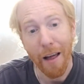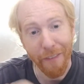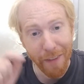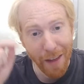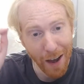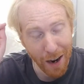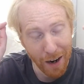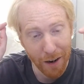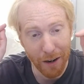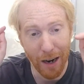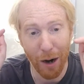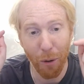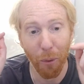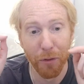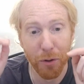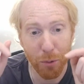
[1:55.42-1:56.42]
Now
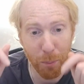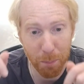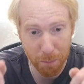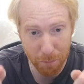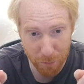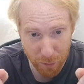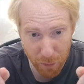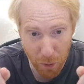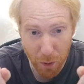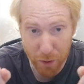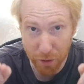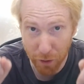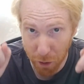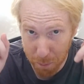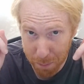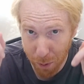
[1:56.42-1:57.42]
I want to
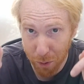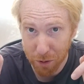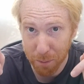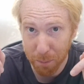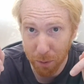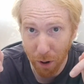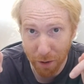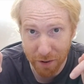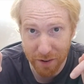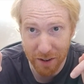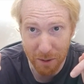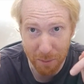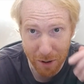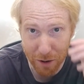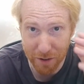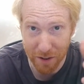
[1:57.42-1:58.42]
focus on the
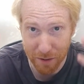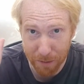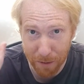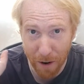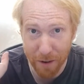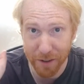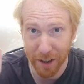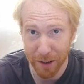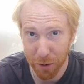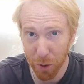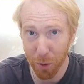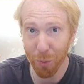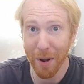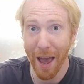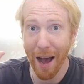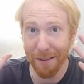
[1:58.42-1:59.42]
post-processing, because as far as I know,
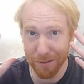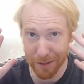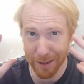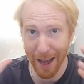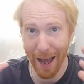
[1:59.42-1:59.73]
we haven't